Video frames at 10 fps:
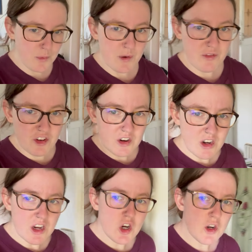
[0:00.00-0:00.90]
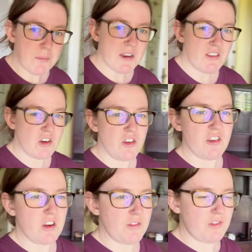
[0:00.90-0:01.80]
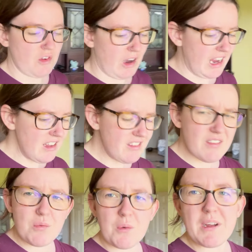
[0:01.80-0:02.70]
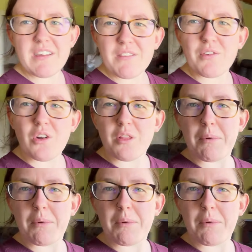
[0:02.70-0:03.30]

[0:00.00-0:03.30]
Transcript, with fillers: we've done a good bit of cutting of the grass. We're waiting for all the